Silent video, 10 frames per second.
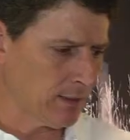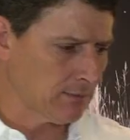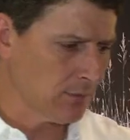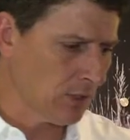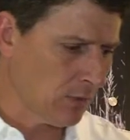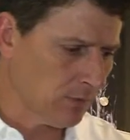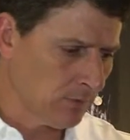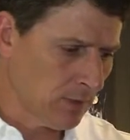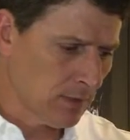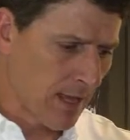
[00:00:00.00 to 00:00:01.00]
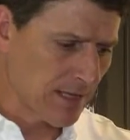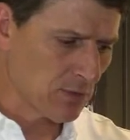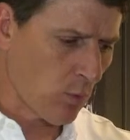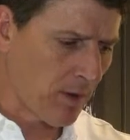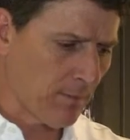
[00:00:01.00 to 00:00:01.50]
it, you know, as
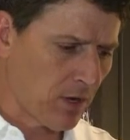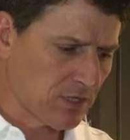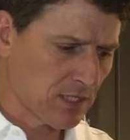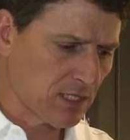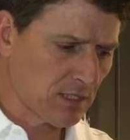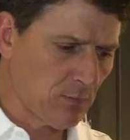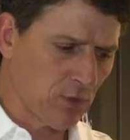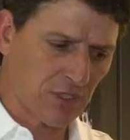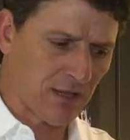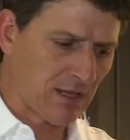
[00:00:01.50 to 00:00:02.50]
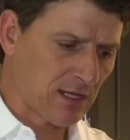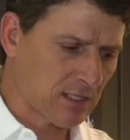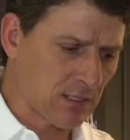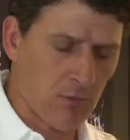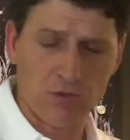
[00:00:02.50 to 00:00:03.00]
a one-bar system, which I think
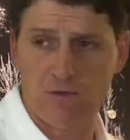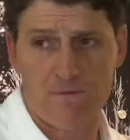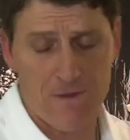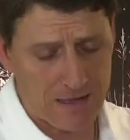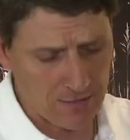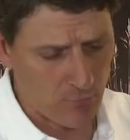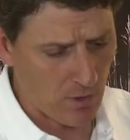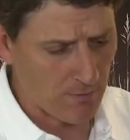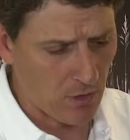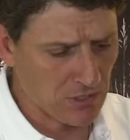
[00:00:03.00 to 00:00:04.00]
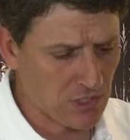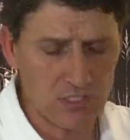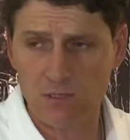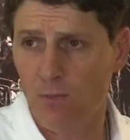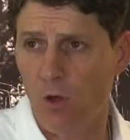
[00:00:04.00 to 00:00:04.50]
it's the most effective one-bar
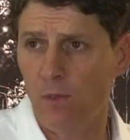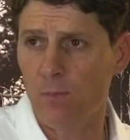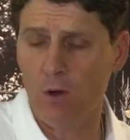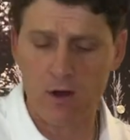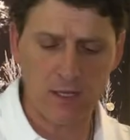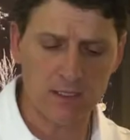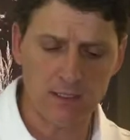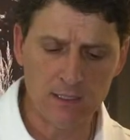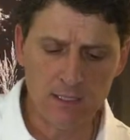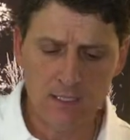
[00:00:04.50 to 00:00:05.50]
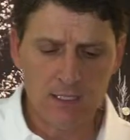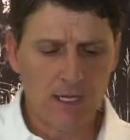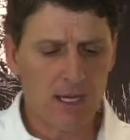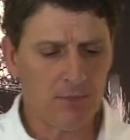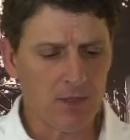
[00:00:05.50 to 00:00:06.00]
system on the market,
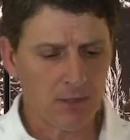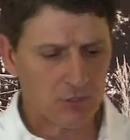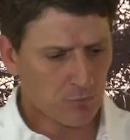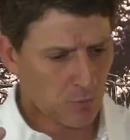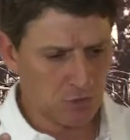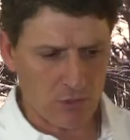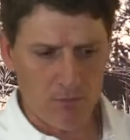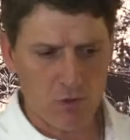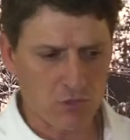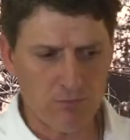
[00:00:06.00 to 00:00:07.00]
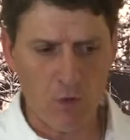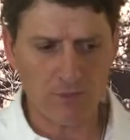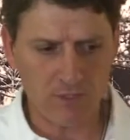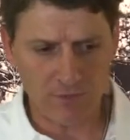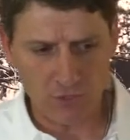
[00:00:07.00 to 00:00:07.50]
it just puts the most
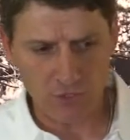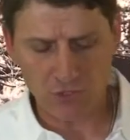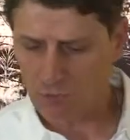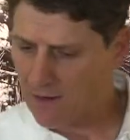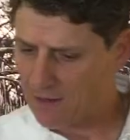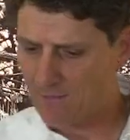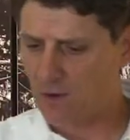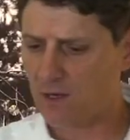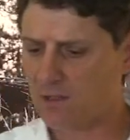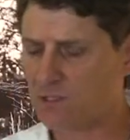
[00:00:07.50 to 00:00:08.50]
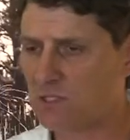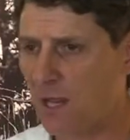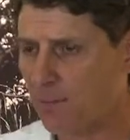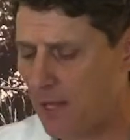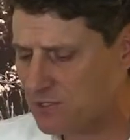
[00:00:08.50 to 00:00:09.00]
moments of inertia right at the very end of the
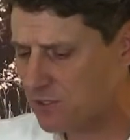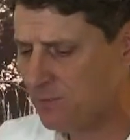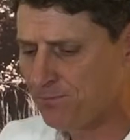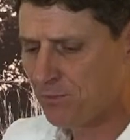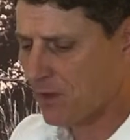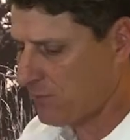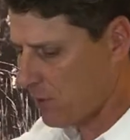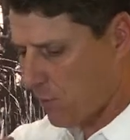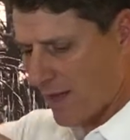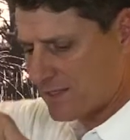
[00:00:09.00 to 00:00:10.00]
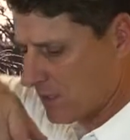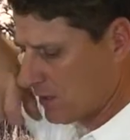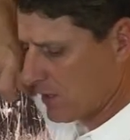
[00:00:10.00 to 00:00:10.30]
stabilizer. If you're a whitetail